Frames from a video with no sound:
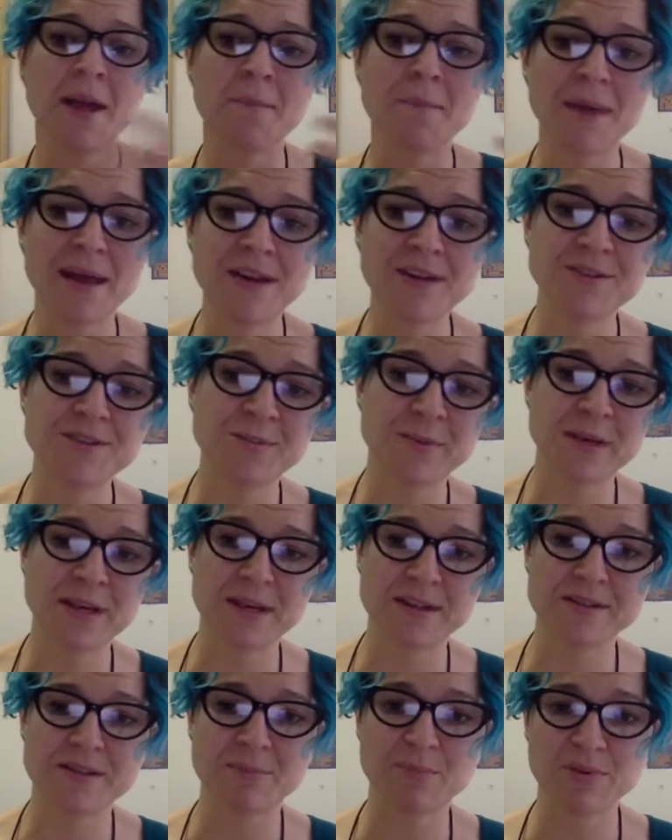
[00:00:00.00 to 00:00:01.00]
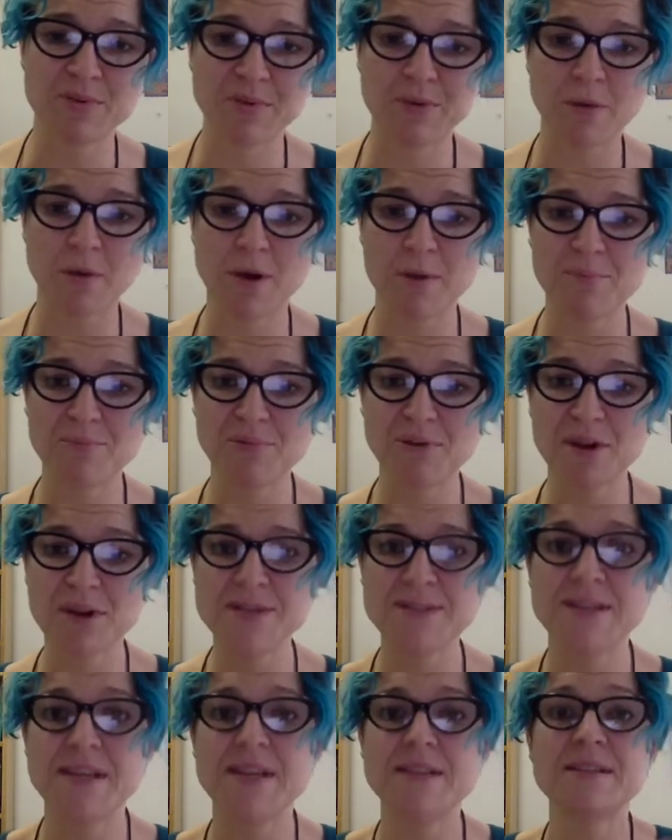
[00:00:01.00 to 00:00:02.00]
Management is a prescribed
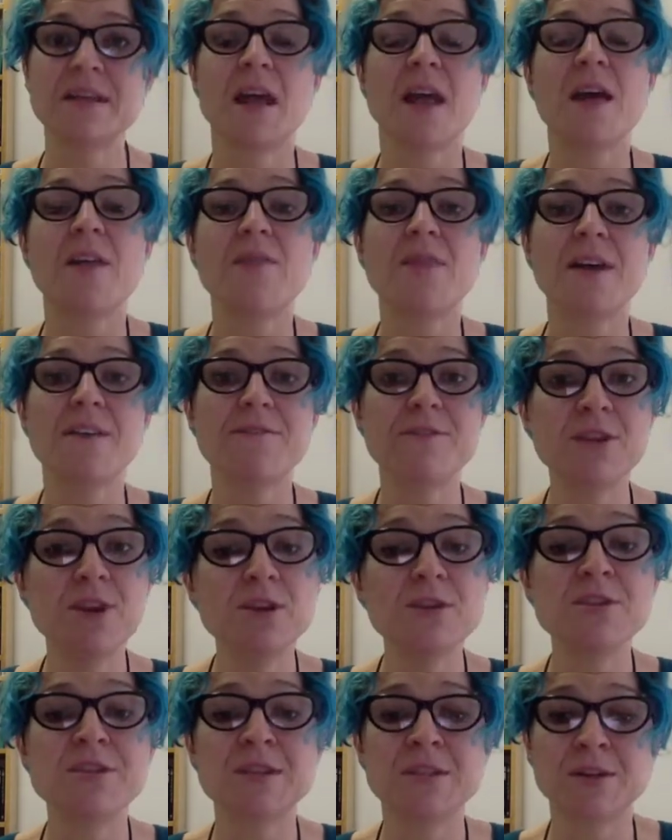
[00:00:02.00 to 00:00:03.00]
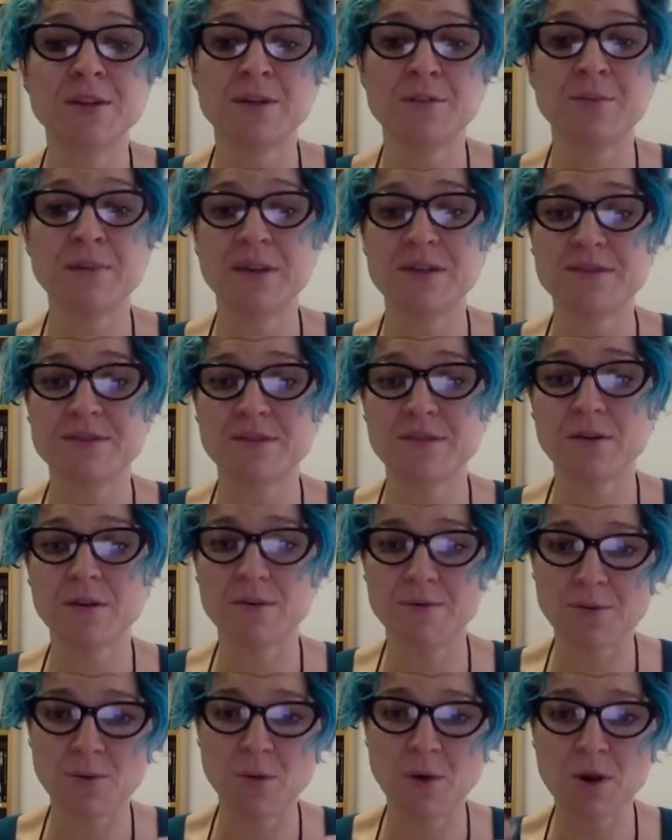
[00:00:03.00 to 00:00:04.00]
process. They've used a little bit
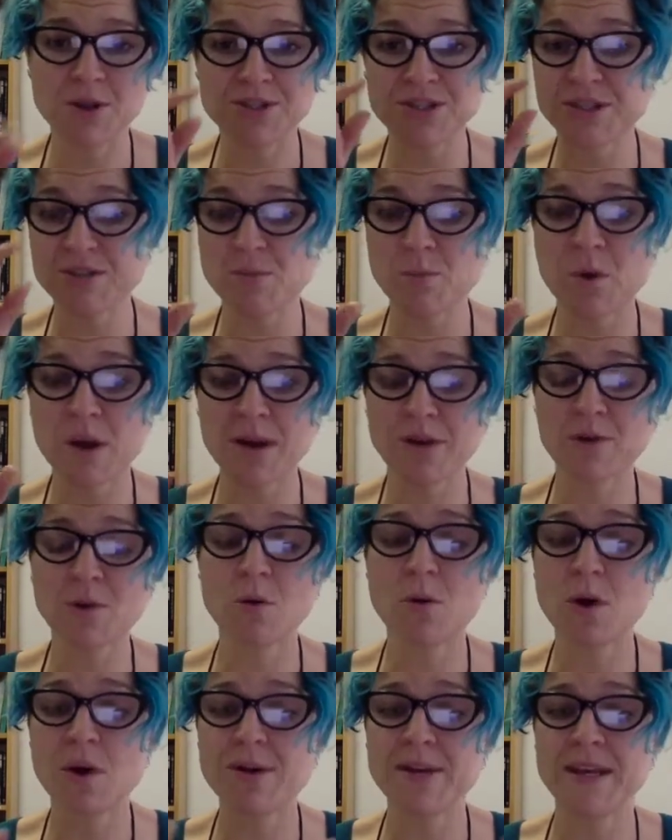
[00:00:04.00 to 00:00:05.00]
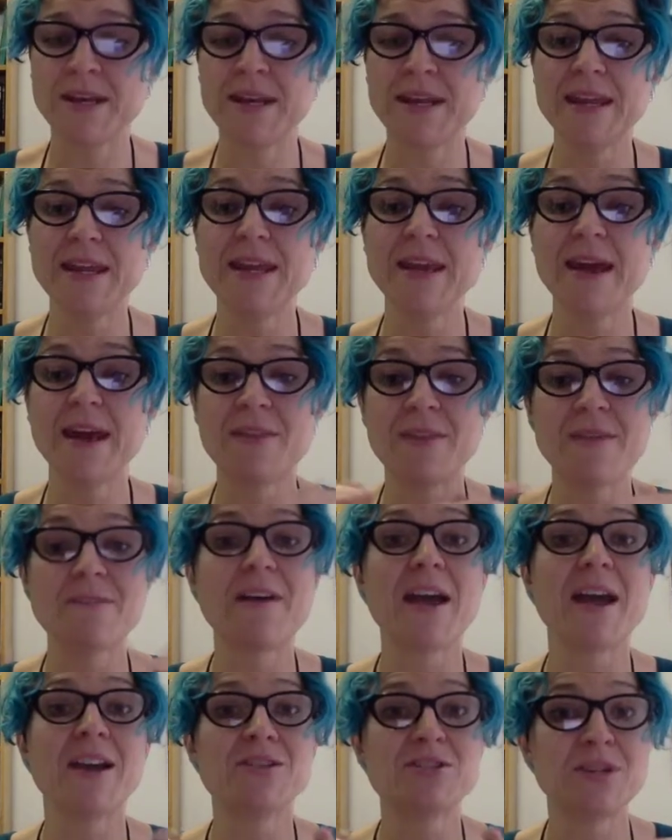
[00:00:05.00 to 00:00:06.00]
of quote, just one quote in here, and they've
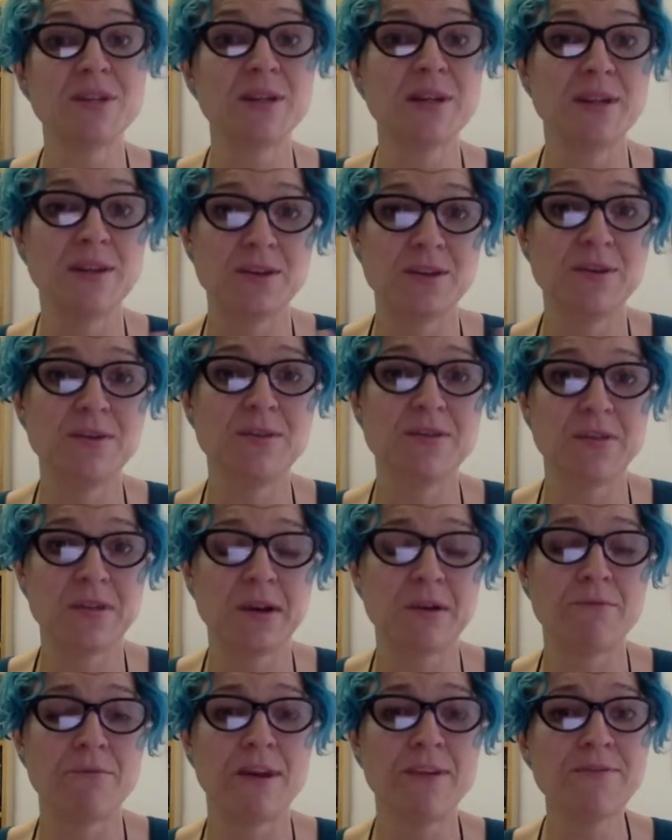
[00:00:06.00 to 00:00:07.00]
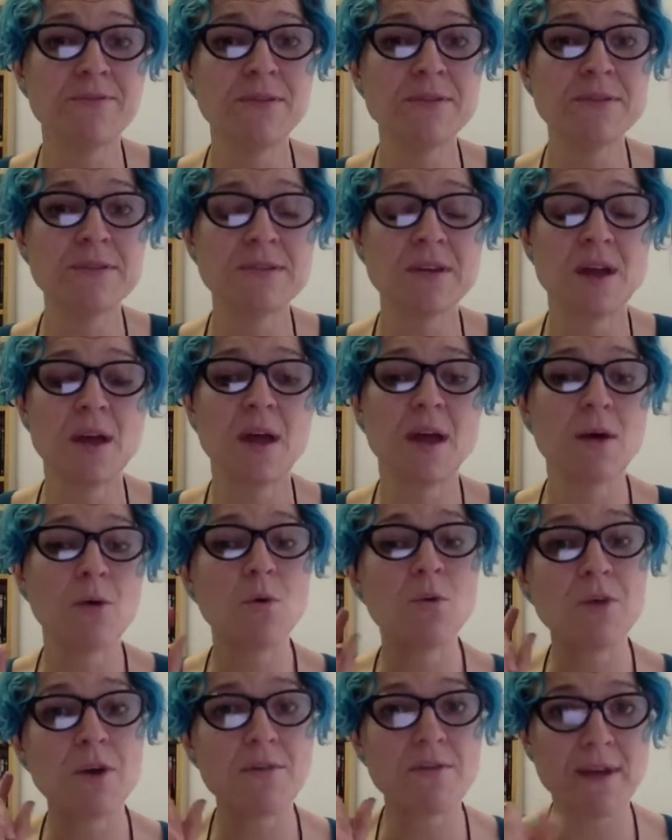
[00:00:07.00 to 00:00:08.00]
actually used a reference,
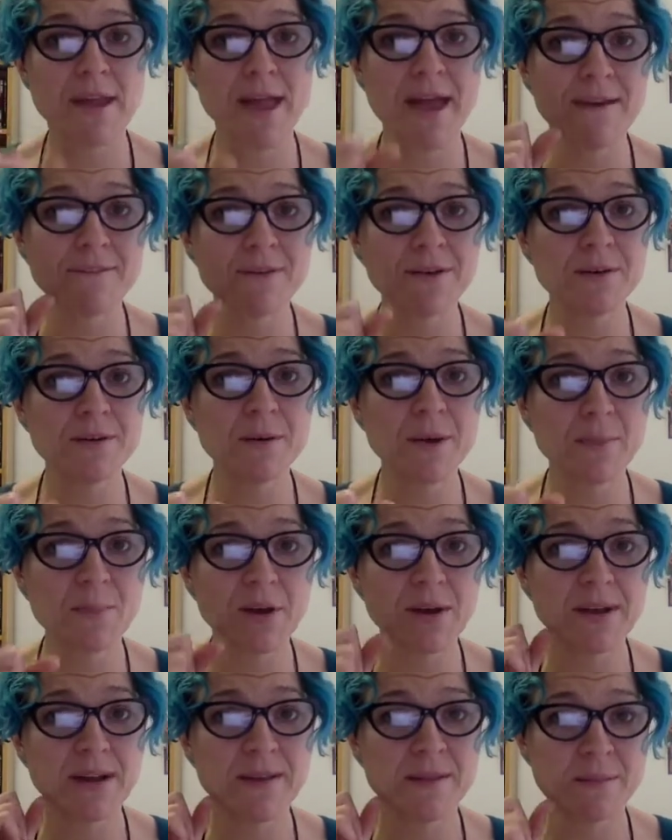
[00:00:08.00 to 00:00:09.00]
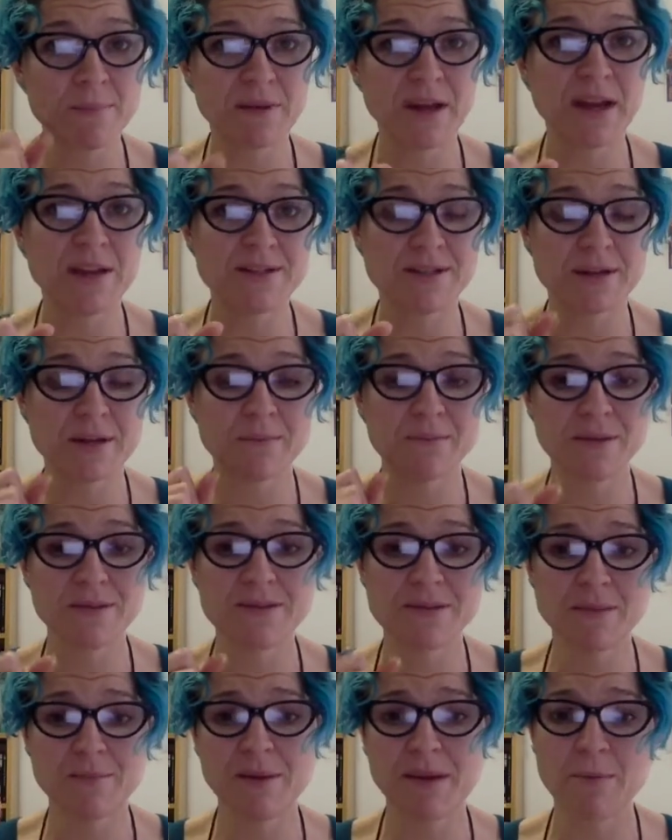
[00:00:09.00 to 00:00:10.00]
although they haven't put in the page numbers,
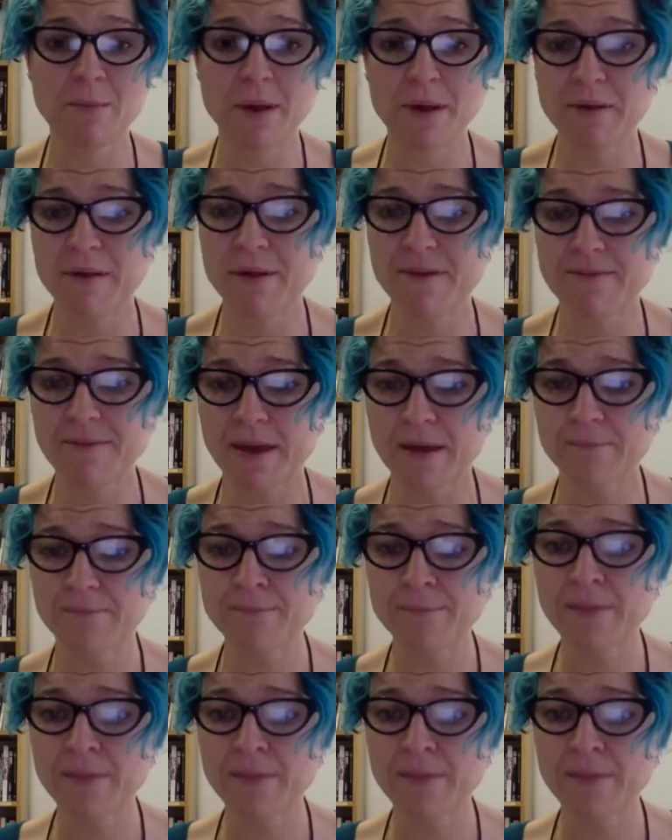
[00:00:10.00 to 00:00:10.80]
so be wary of that.